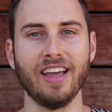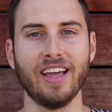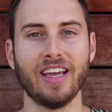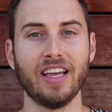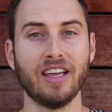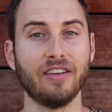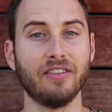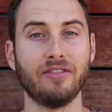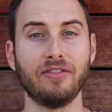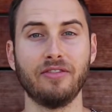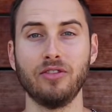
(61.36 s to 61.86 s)

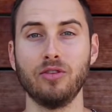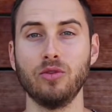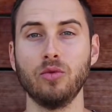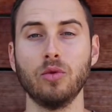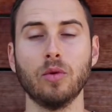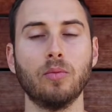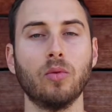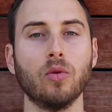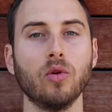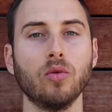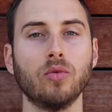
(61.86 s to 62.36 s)
If you
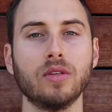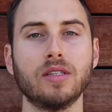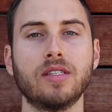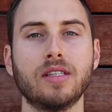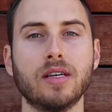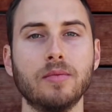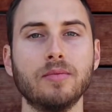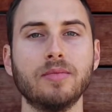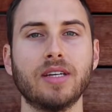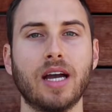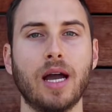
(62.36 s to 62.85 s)
were born with
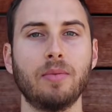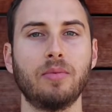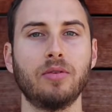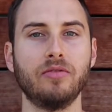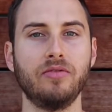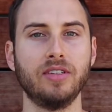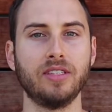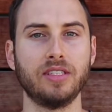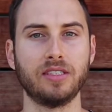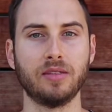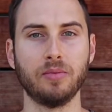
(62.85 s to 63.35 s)
some type
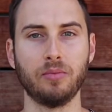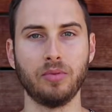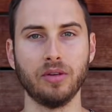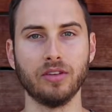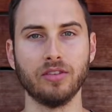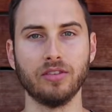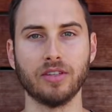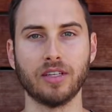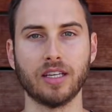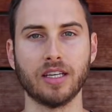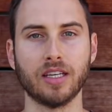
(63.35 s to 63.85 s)
of
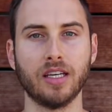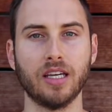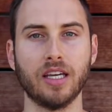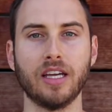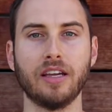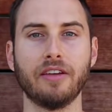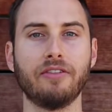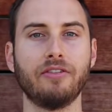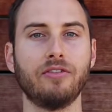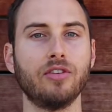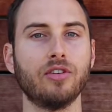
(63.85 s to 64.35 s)
disability,
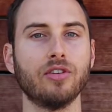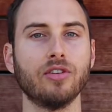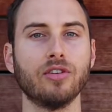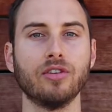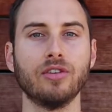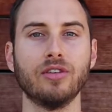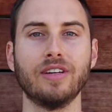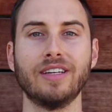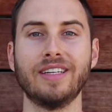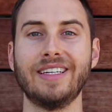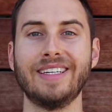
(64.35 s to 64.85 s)
if
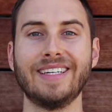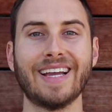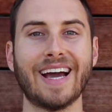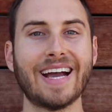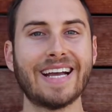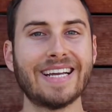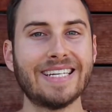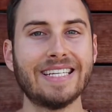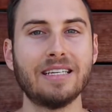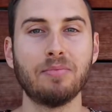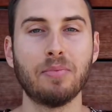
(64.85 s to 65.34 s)
you're
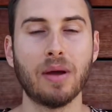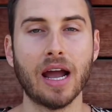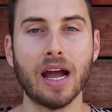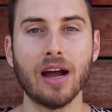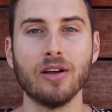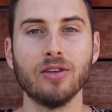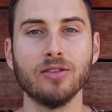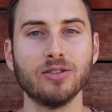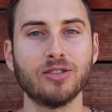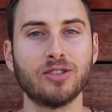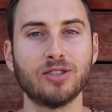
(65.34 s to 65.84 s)
90
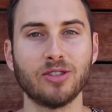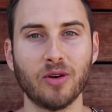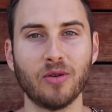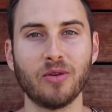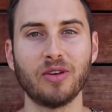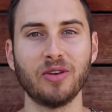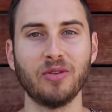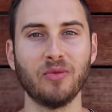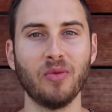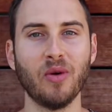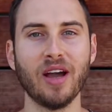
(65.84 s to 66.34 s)
pounds
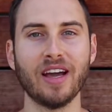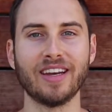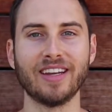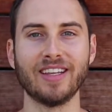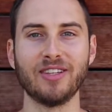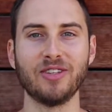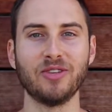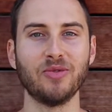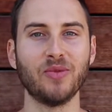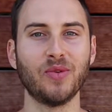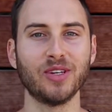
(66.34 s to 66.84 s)
soaking wet
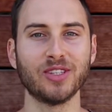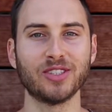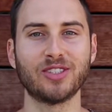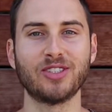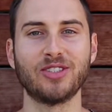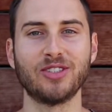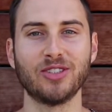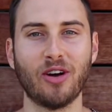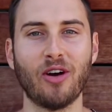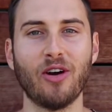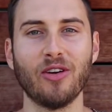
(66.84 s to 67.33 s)
and you want to
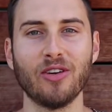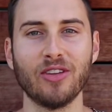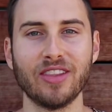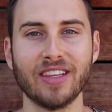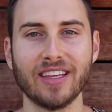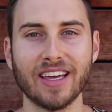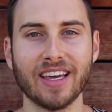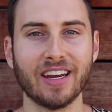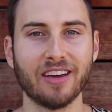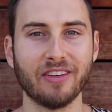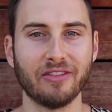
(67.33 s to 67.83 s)
star in
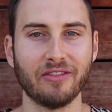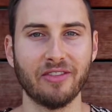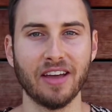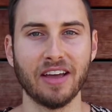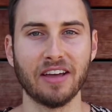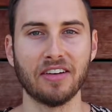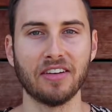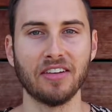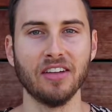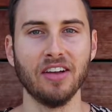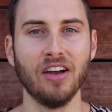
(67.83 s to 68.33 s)
the
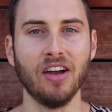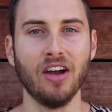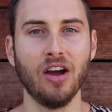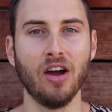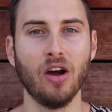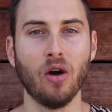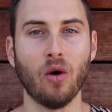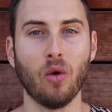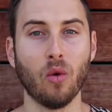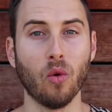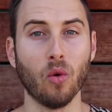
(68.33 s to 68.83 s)
NFL,
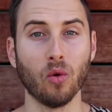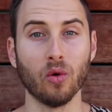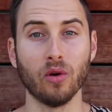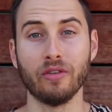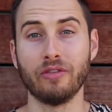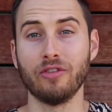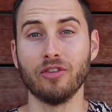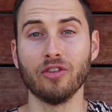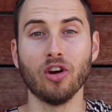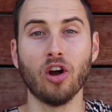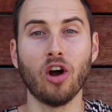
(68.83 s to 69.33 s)
or
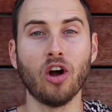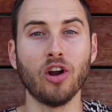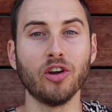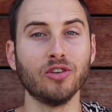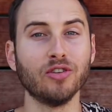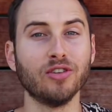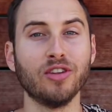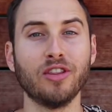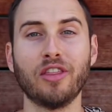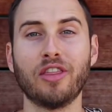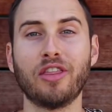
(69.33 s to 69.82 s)
if you're
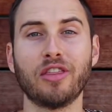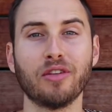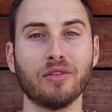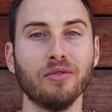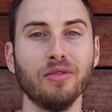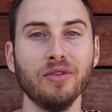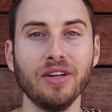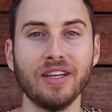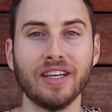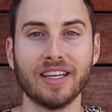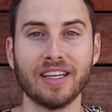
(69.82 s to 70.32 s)

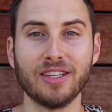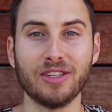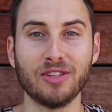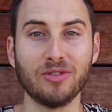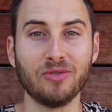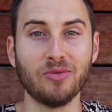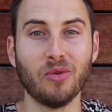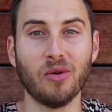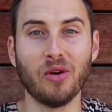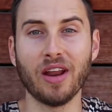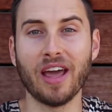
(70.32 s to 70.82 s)
103 and
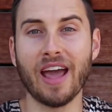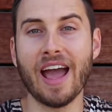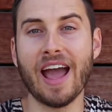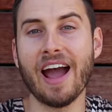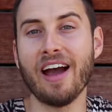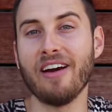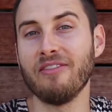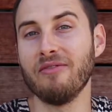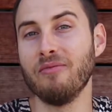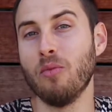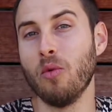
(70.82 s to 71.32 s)
you want to
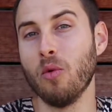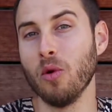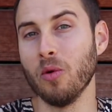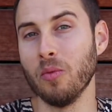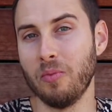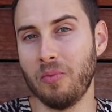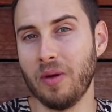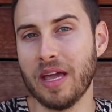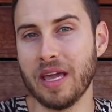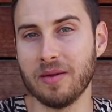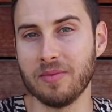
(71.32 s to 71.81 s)
have more
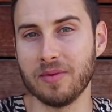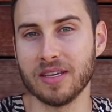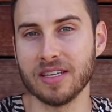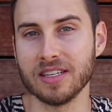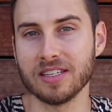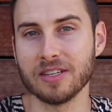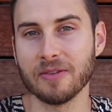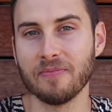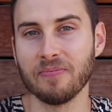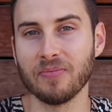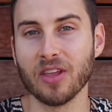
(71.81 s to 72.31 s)

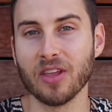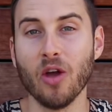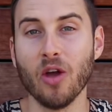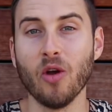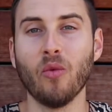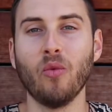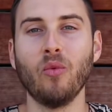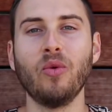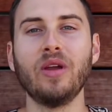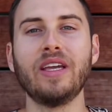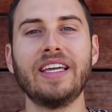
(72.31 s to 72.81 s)
babies.
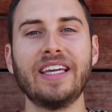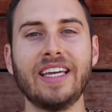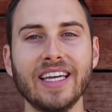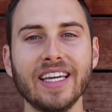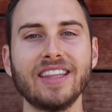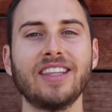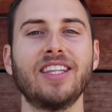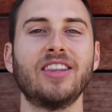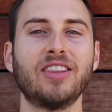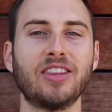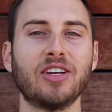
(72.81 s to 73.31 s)
We
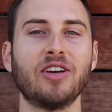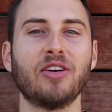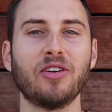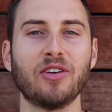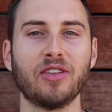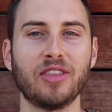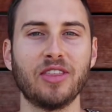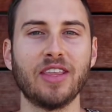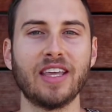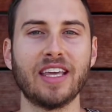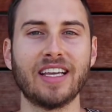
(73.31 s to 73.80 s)
get that there are
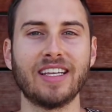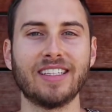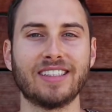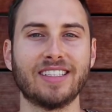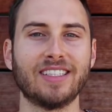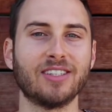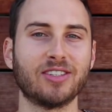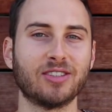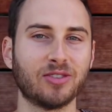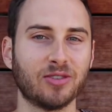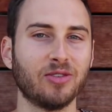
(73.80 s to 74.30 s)
things
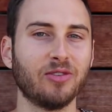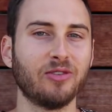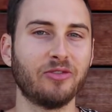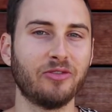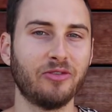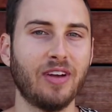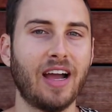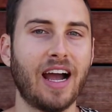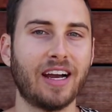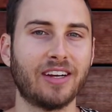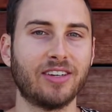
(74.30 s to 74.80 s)
and external
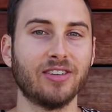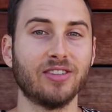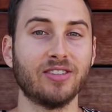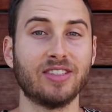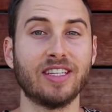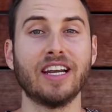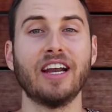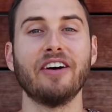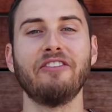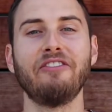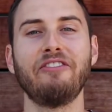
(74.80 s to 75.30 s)
factors
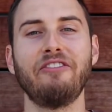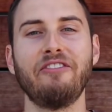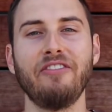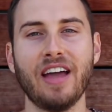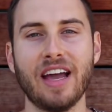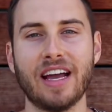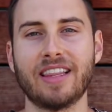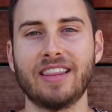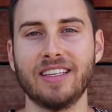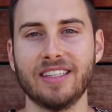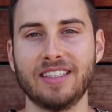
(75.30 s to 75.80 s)
that
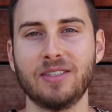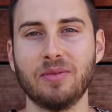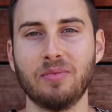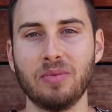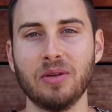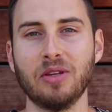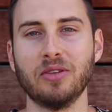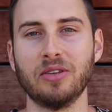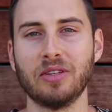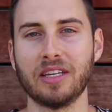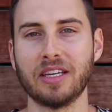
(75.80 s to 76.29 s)
affect this
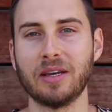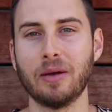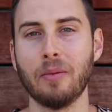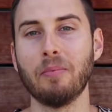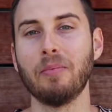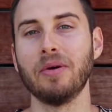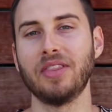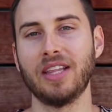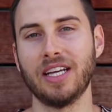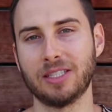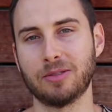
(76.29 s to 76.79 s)
ability,
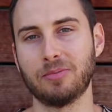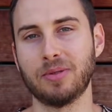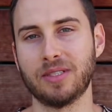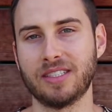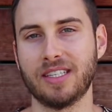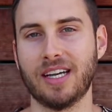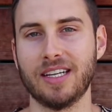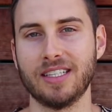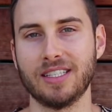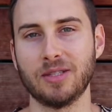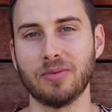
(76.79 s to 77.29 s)
but that's
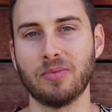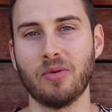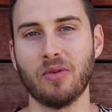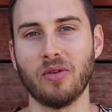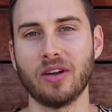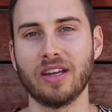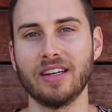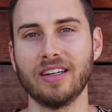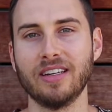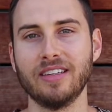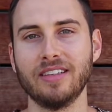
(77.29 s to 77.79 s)
besides the
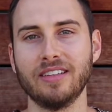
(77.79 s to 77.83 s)
point.